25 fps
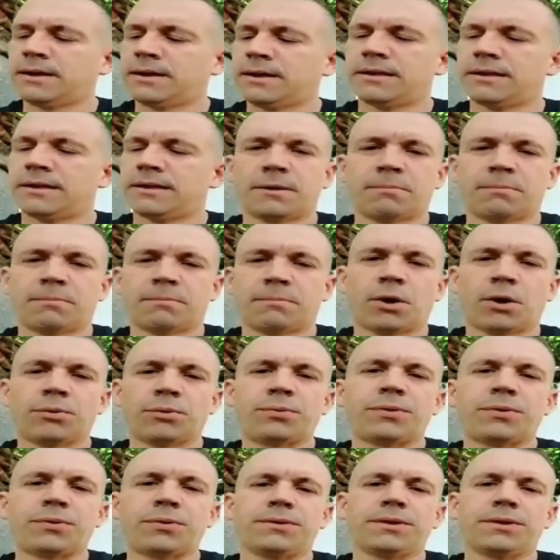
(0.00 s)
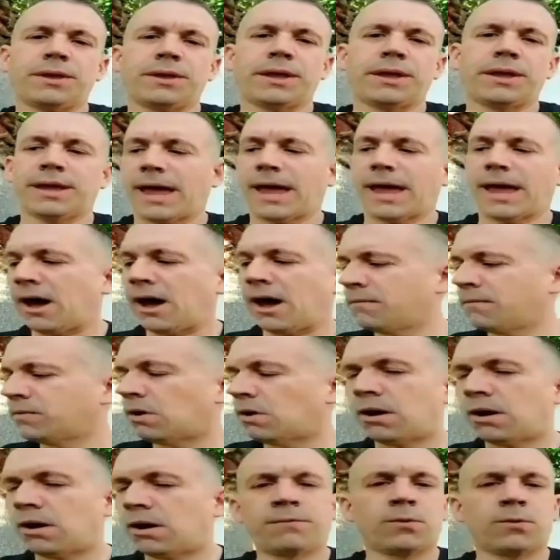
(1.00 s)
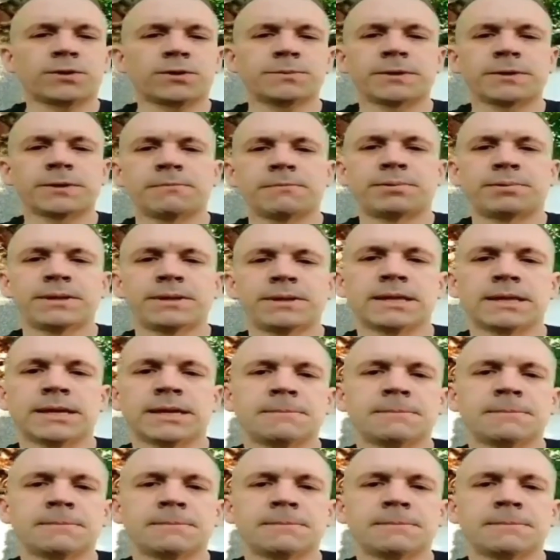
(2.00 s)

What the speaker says: they're both out of law enforcement completely.